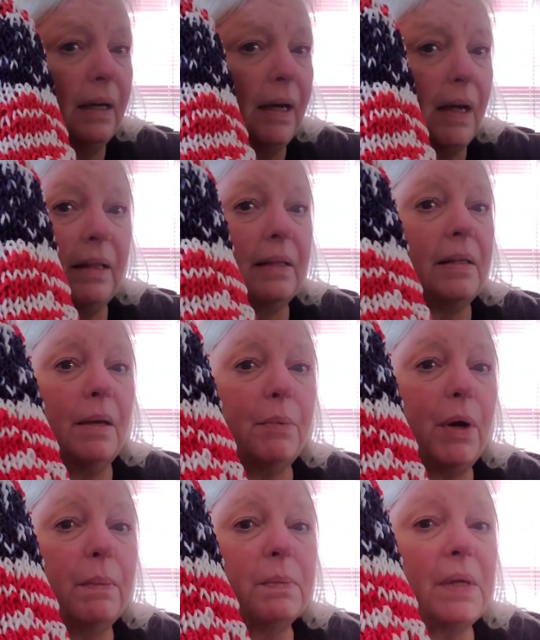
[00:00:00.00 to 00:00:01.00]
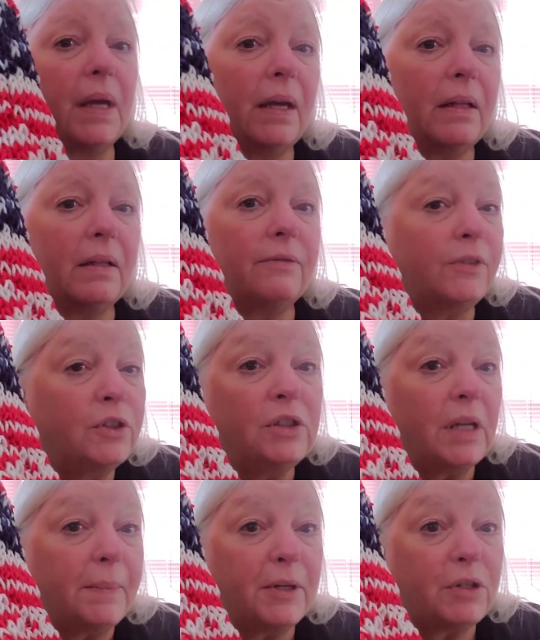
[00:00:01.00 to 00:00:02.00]
I had the same problems I had the
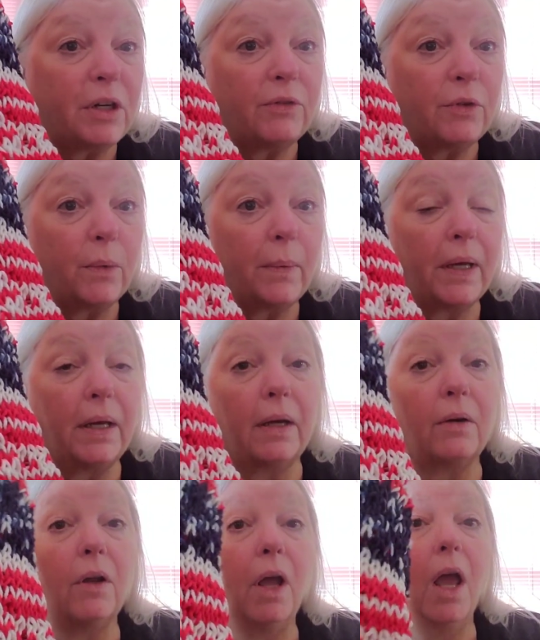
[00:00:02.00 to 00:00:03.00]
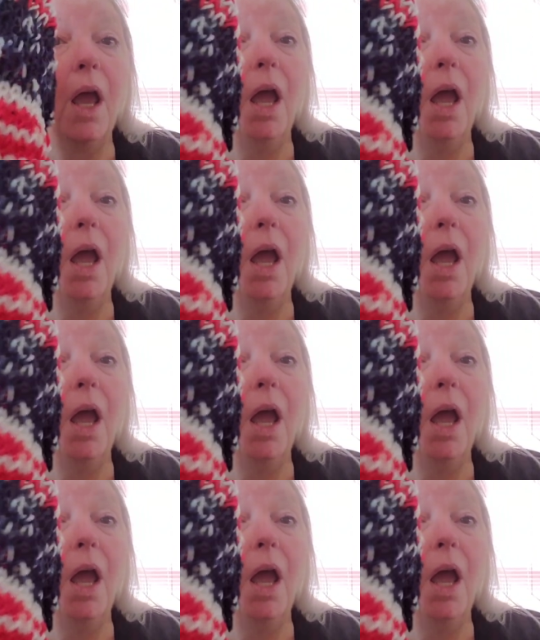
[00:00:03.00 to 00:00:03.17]
first time I tried a four way yarn.